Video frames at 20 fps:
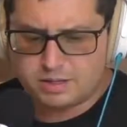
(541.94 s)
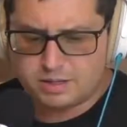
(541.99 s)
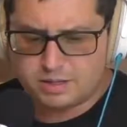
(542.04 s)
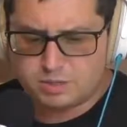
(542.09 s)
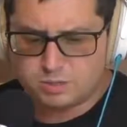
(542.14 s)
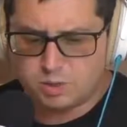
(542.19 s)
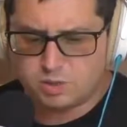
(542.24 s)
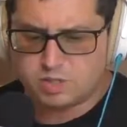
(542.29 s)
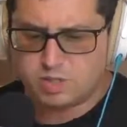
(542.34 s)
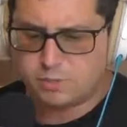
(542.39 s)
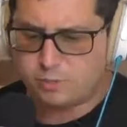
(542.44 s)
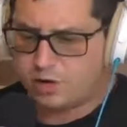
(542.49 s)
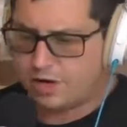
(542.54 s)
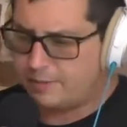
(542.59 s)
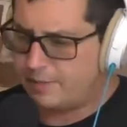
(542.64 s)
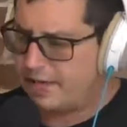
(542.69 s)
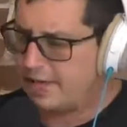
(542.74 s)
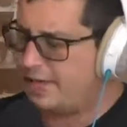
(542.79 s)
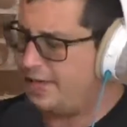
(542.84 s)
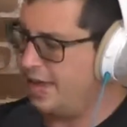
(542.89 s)
what was the point I'm
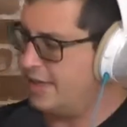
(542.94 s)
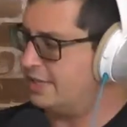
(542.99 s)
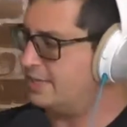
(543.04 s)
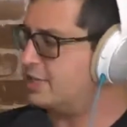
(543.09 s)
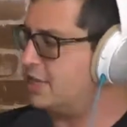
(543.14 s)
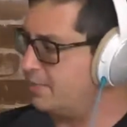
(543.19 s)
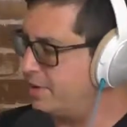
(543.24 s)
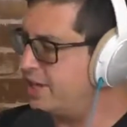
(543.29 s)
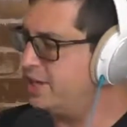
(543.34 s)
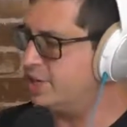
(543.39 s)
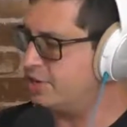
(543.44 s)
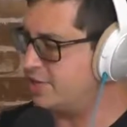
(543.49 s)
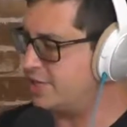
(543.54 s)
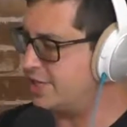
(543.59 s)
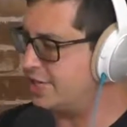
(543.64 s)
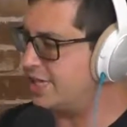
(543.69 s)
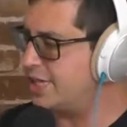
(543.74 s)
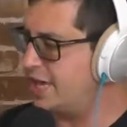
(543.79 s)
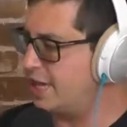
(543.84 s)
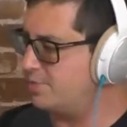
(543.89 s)
making? Yeah, in some
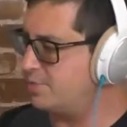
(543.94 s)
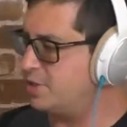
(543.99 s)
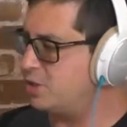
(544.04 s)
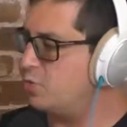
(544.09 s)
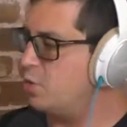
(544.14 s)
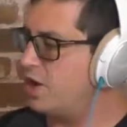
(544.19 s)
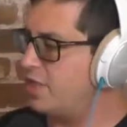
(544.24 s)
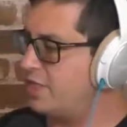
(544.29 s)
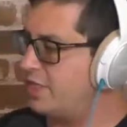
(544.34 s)
interesting games, you want